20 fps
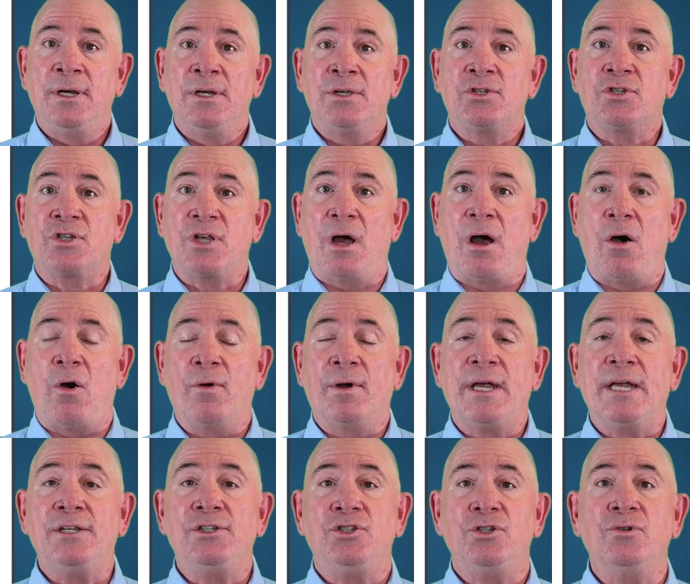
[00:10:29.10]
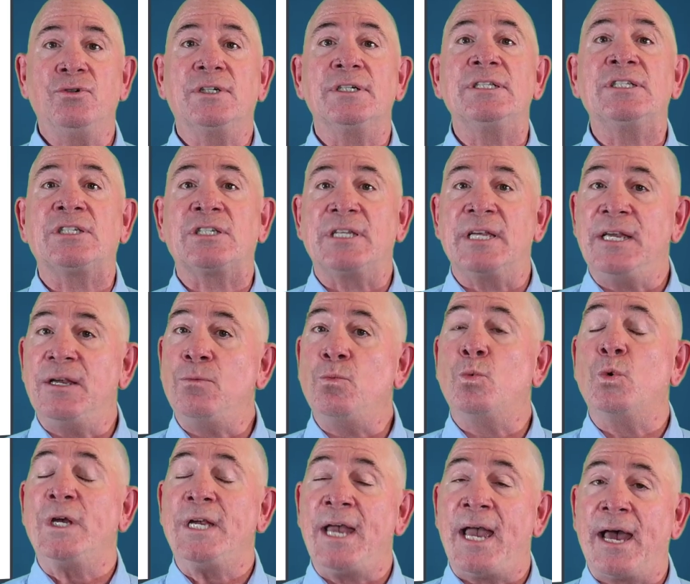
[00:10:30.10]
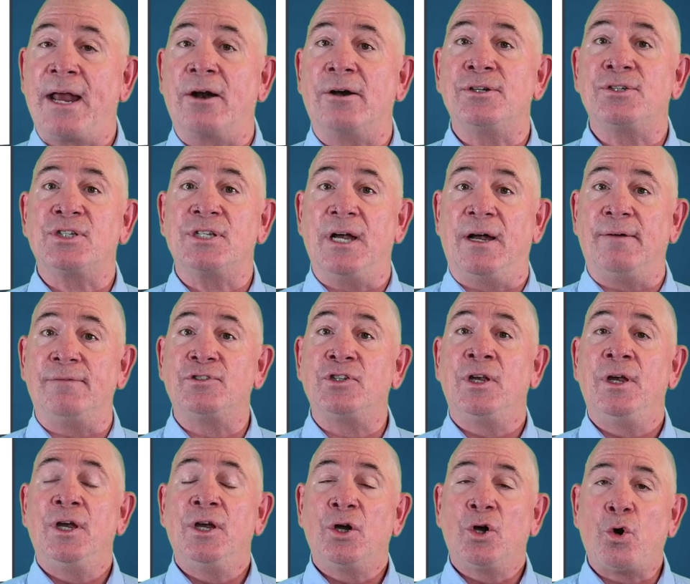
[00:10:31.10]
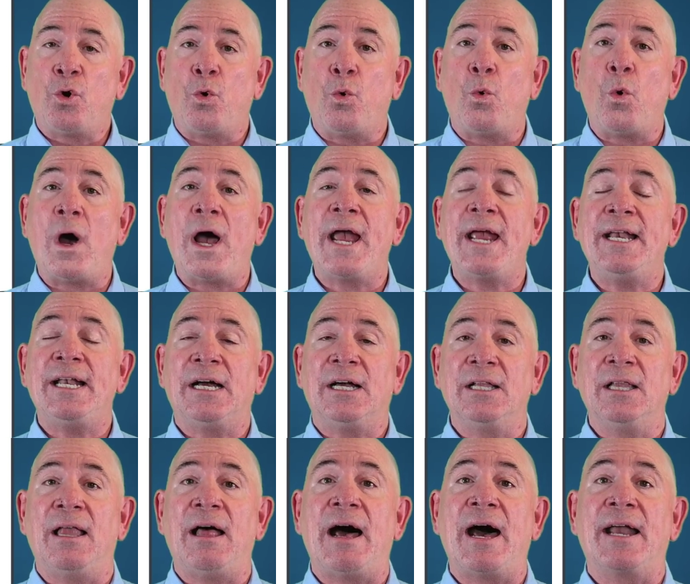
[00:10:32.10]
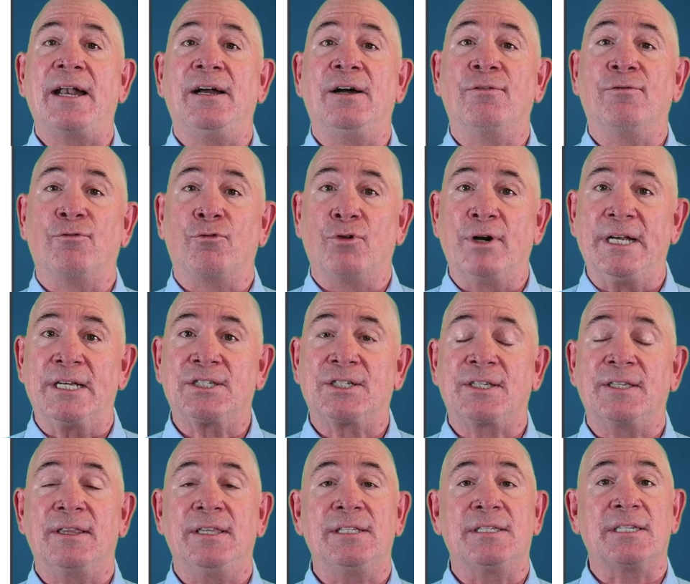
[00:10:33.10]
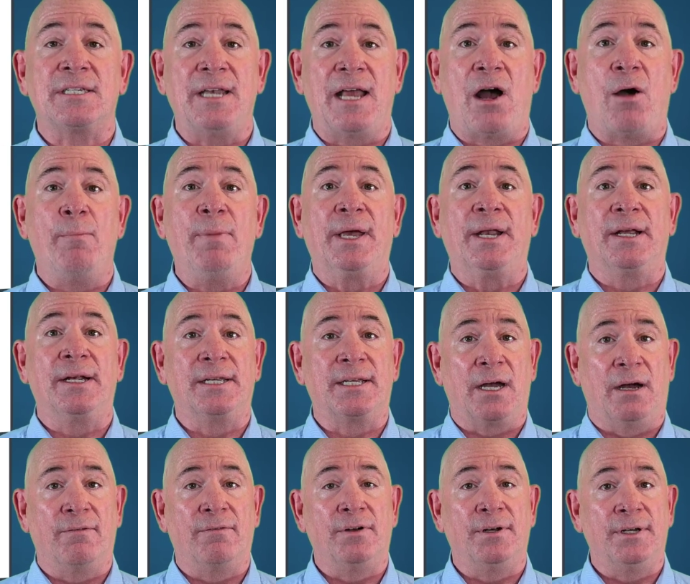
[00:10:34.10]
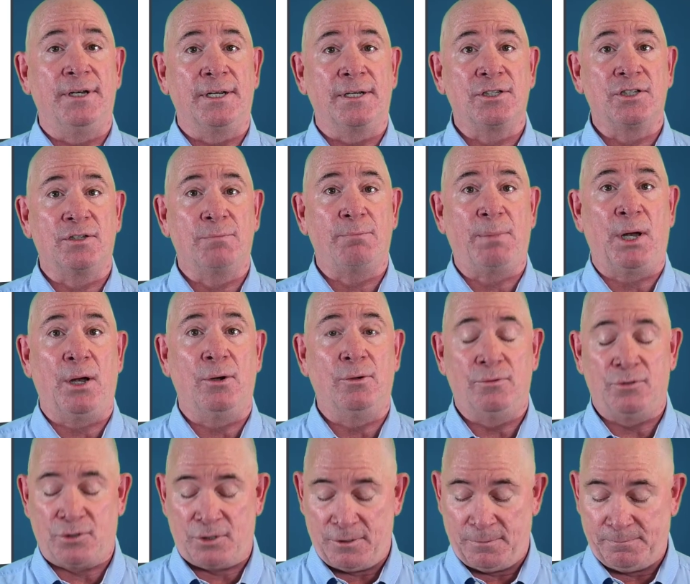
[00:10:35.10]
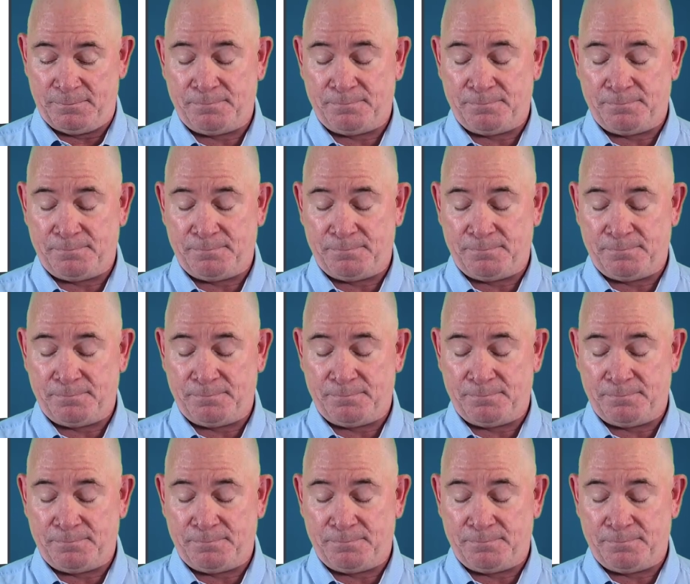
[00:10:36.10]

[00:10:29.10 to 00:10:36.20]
So, as you can see, we had ourselves quite a lot of risk that's now been uncovered and exposed.